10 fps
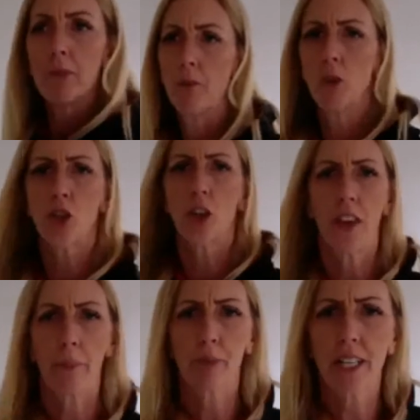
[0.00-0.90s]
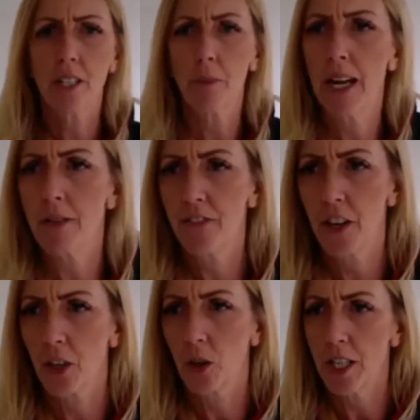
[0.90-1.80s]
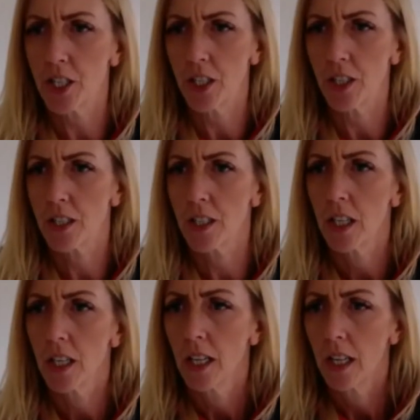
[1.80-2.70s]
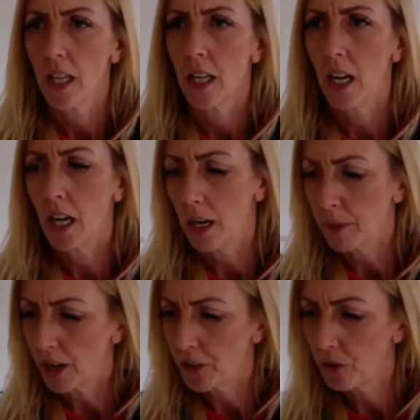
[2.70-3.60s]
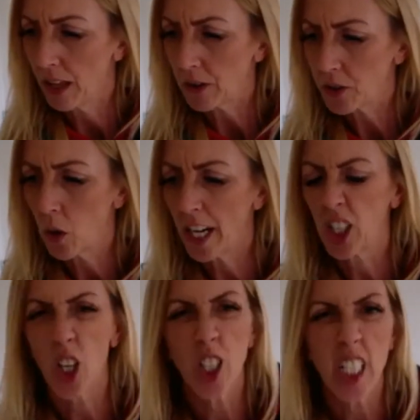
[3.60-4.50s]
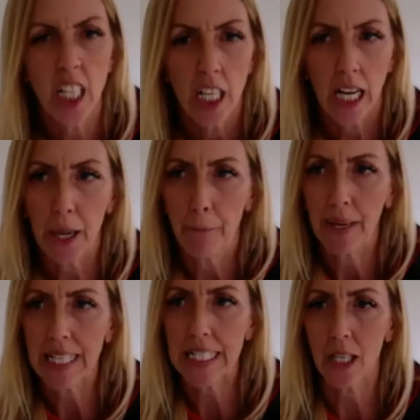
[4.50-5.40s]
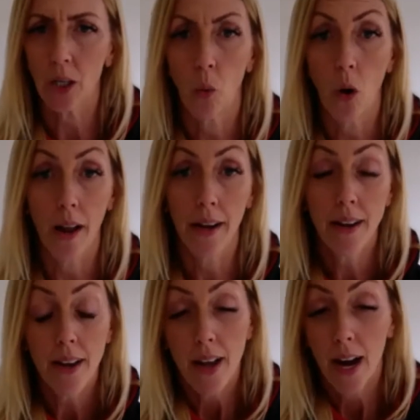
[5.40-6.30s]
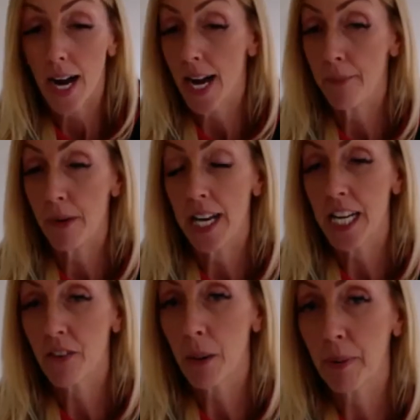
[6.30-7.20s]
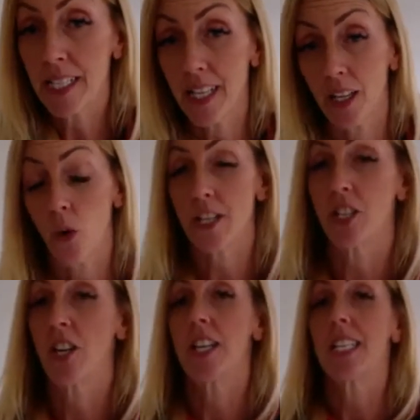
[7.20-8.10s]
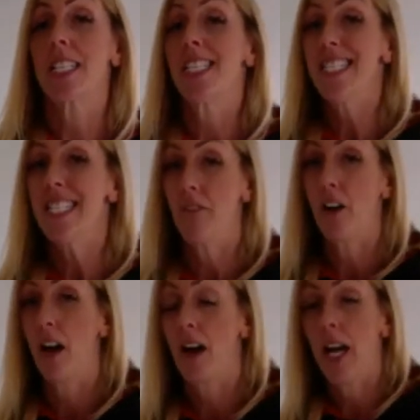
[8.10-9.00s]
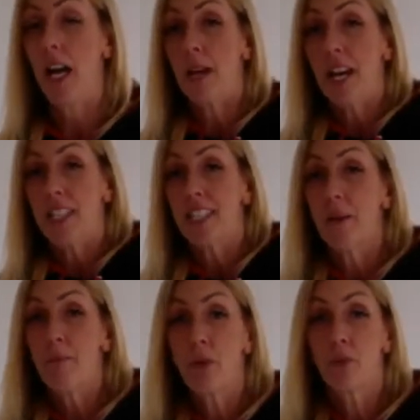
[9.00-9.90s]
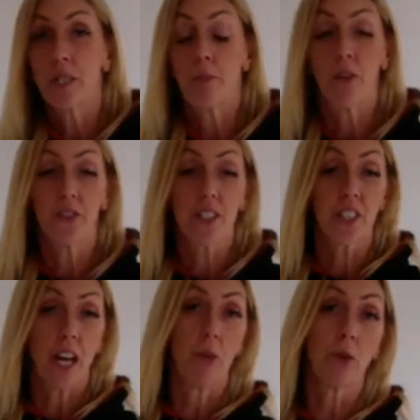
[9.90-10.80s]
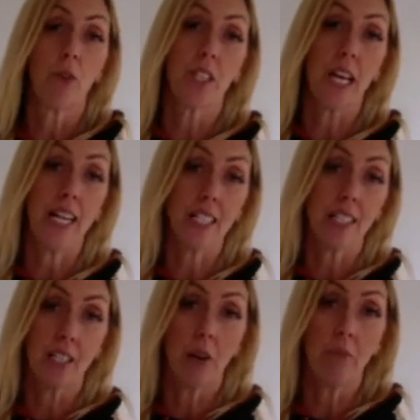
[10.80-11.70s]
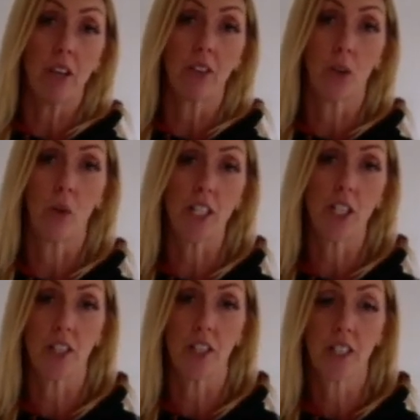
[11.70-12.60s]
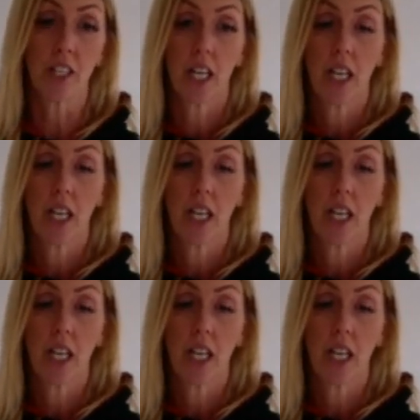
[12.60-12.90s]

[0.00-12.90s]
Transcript: So I'm not sure if that brings up any further questions. But I thought that was quite a good kind of basic one. And even a basic question is never a simple response, because I would want to ask so many other questions.